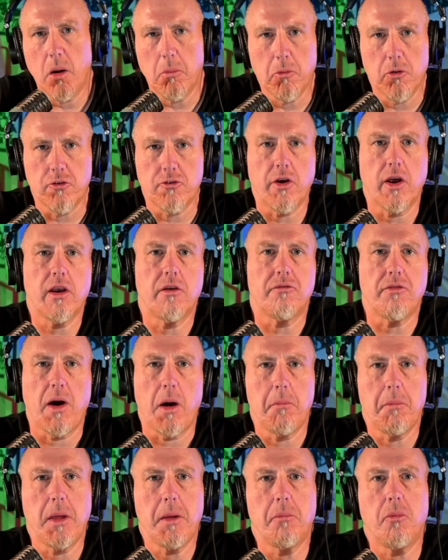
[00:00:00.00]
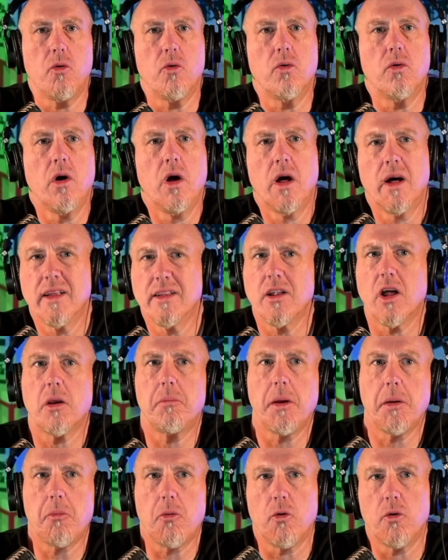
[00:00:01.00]
I'm going to try to find people, a
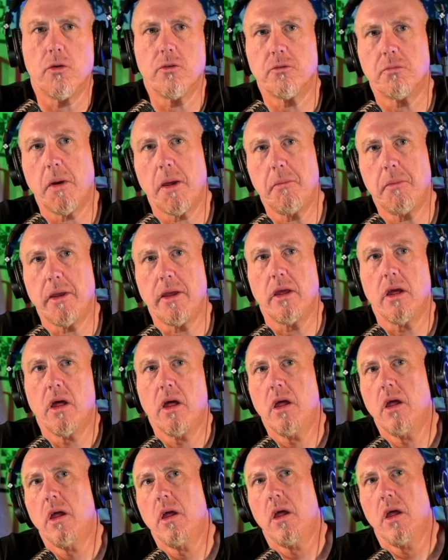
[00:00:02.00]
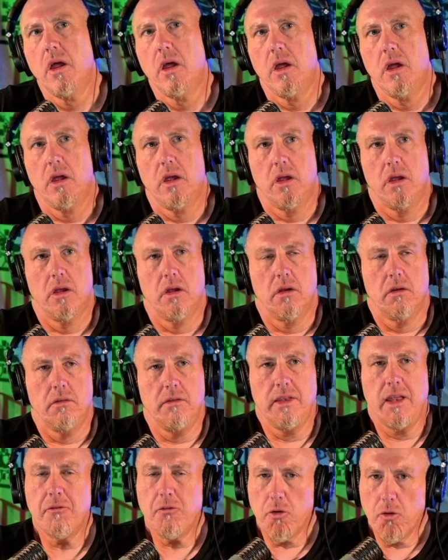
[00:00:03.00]
lot of people who's maybe
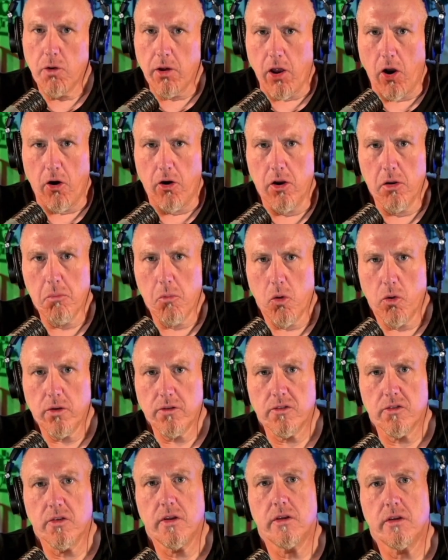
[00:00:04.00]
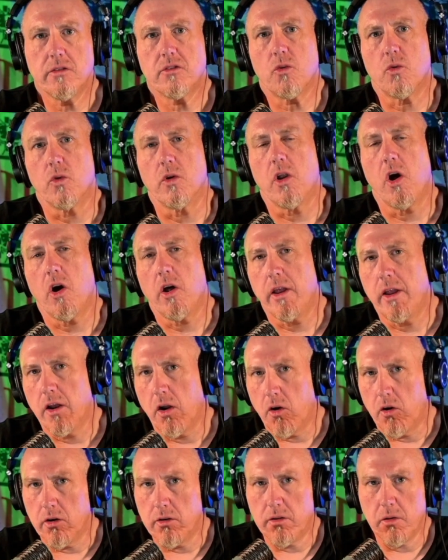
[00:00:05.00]
never really heard of Morton's List or not
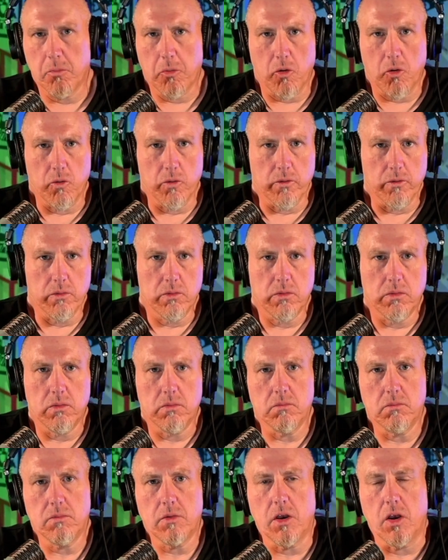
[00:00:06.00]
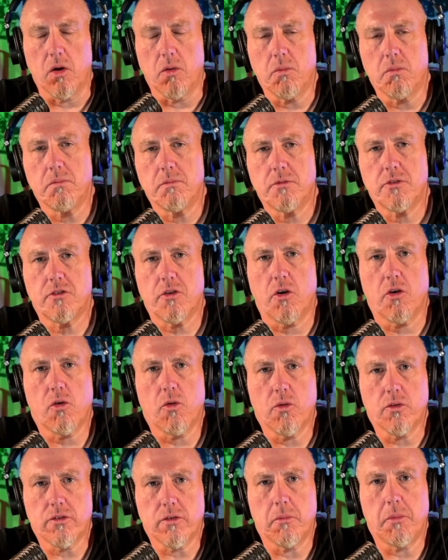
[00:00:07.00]
in our typical,
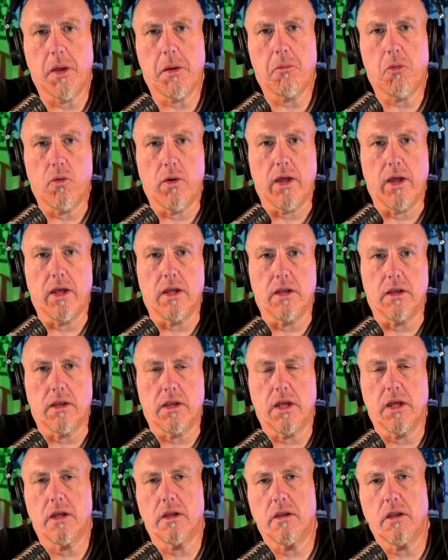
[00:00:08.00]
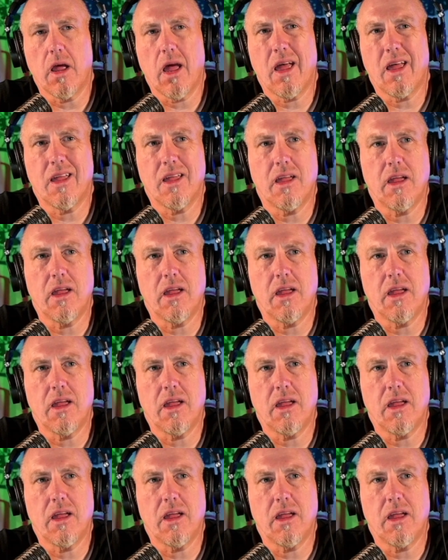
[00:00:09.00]
circles of people, and get